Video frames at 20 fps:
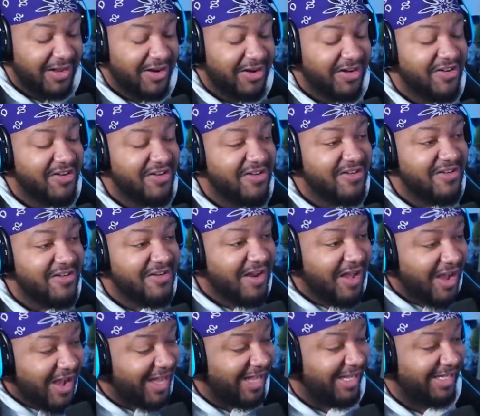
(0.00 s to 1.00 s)

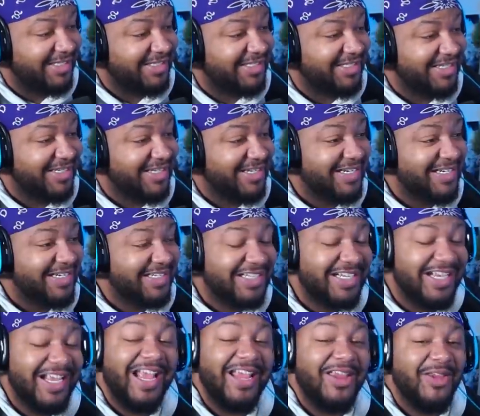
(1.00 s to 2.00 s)
Nuts.
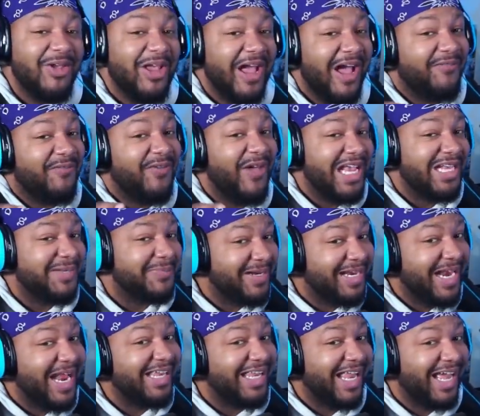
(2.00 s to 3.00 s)
Hey, you got fans, but
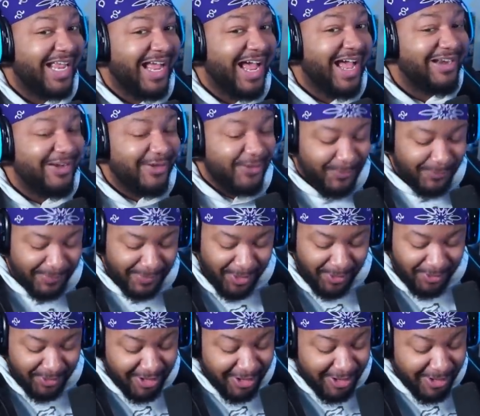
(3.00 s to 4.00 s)
not like I do,
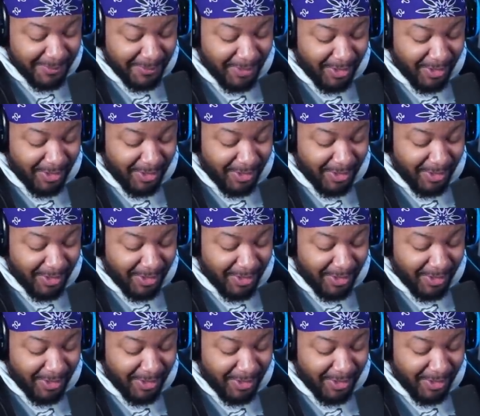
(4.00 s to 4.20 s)
bro. Come